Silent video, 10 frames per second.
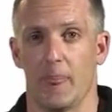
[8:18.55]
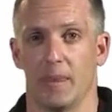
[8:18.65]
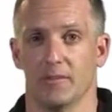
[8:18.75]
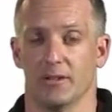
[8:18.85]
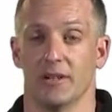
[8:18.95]

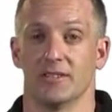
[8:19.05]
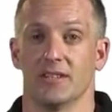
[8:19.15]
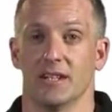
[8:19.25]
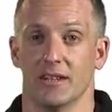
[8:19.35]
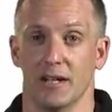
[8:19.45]
And so
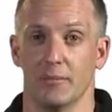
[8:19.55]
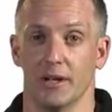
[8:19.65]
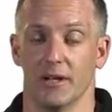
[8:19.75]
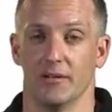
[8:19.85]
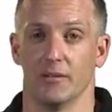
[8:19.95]
understanding that
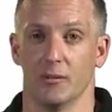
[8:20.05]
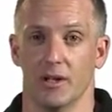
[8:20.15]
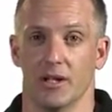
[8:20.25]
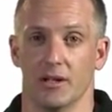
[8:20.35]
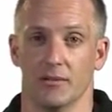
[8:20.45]
better and
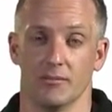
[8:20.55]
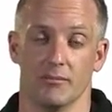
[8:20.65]
where